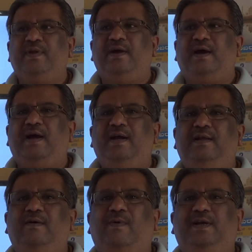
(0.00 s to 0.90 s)

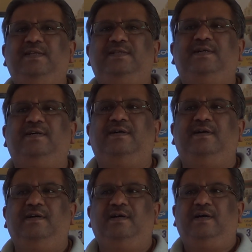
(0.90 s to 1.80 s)
and what is
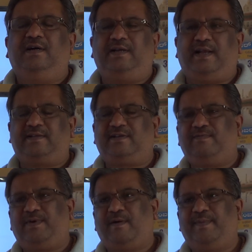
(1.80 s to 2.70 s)
the natural
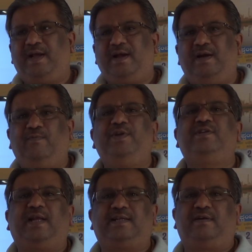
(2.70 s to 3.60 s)
phenomena and which
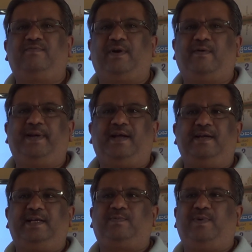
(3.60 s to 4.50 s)
natural phenomena
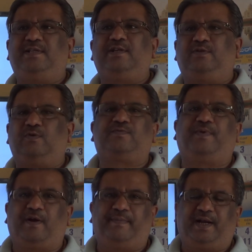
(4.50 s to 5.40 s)
explains those
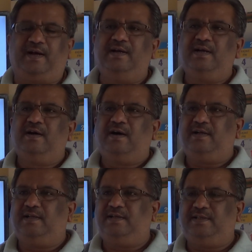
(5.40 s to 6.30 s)
phenomena.
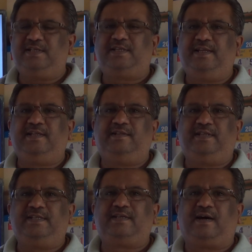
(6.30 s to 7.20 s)

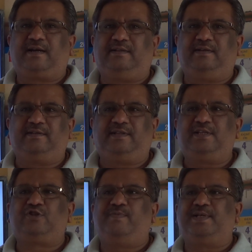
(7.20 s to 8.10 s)
These are the
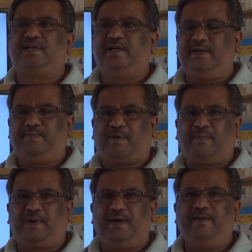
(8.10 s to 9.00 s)
things to be studied
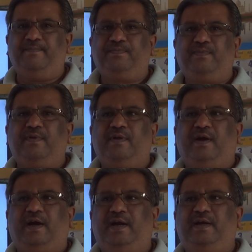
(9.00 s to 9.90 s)
properly,
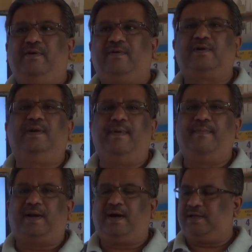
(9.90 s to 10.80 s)
and you have to
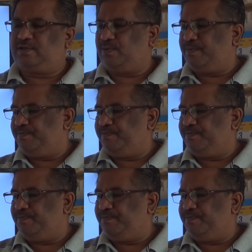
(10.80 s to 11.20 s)
remember also.